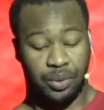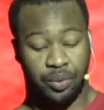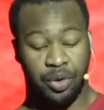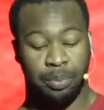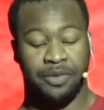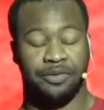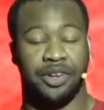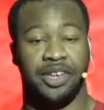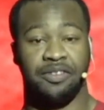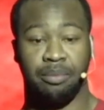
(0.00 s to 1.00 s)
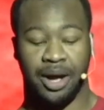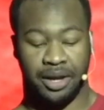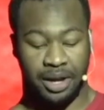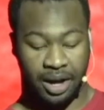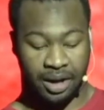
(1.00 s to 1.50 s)
will be forgiven by
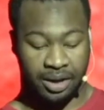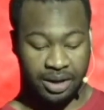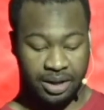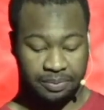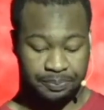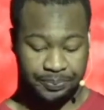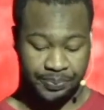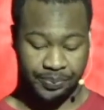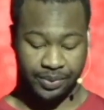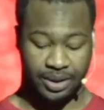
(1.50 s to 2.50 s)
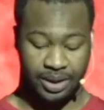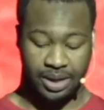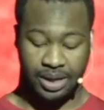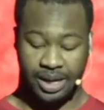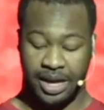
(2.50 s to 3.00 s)
God
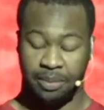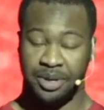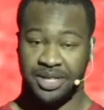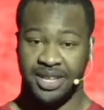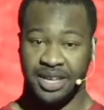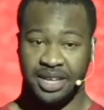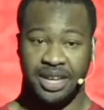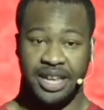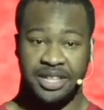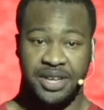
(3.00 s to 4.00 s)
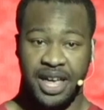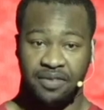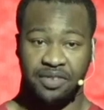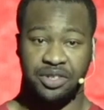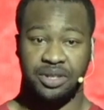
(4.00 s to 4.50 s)
and be taken into
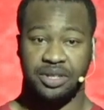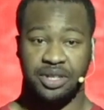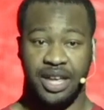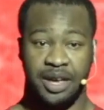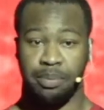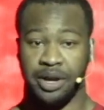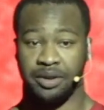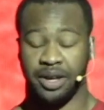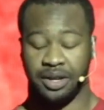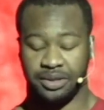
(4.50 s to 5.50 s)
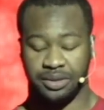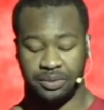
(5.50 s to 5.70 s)
heaven and paradise.